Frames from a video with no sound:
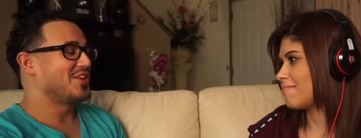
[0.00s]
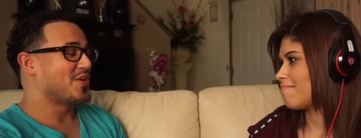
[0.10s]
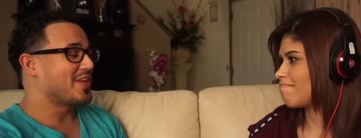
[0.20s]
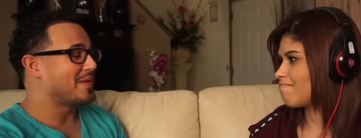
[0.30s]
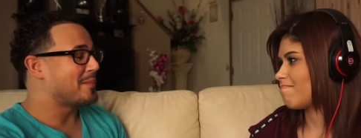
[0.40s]

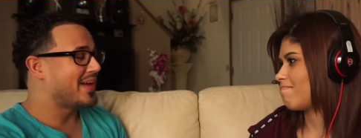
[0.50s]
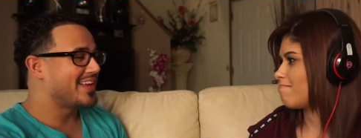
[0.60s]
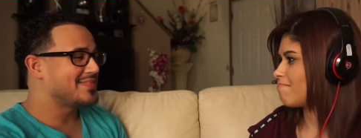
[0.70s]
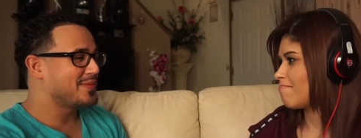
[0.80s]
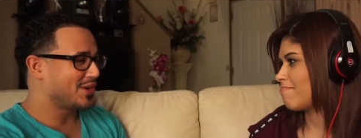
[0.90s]
Speaker 1: You're the
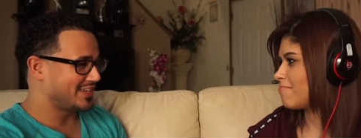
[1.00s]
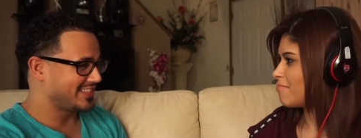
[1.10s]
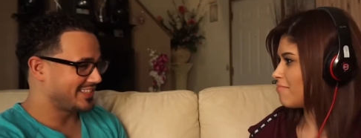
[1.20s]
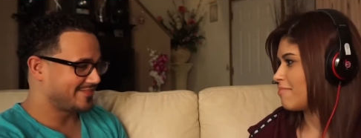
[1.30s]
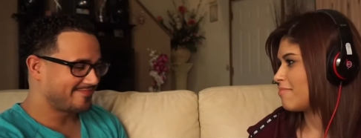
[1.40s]
best
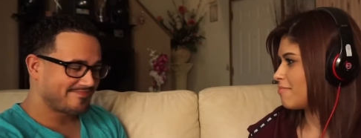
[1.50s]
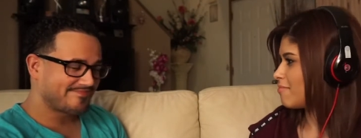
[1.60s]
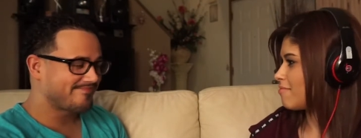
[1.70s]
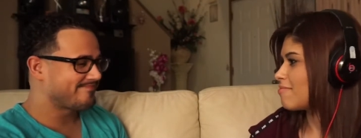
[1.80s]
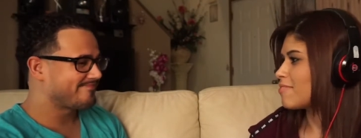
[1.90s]
person.
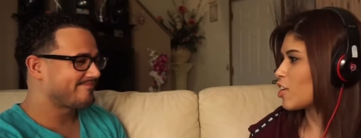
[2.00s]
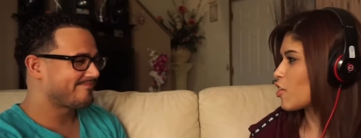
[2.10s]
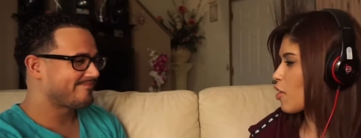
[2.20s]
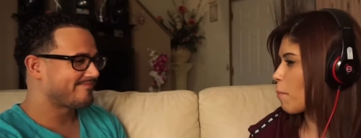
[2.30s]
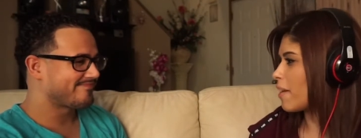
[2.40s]
Speaker 2: You're
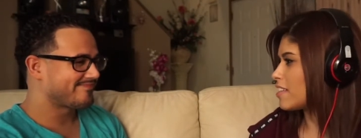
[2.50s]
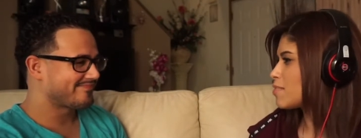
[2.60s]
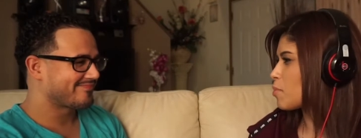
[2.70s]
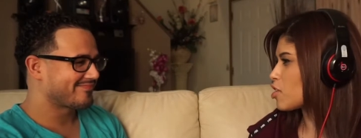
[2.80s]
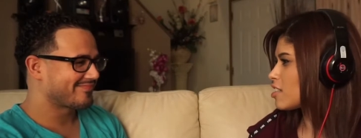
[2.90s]
the best
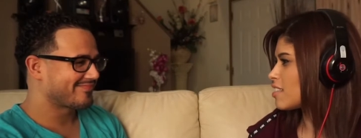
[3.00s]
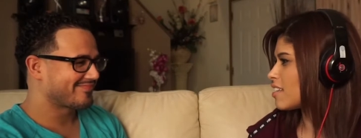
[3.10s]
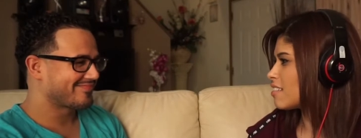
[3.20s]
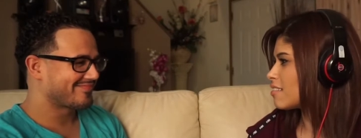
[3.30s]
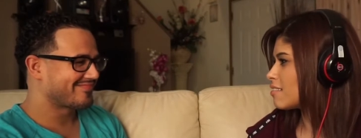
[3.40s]
person?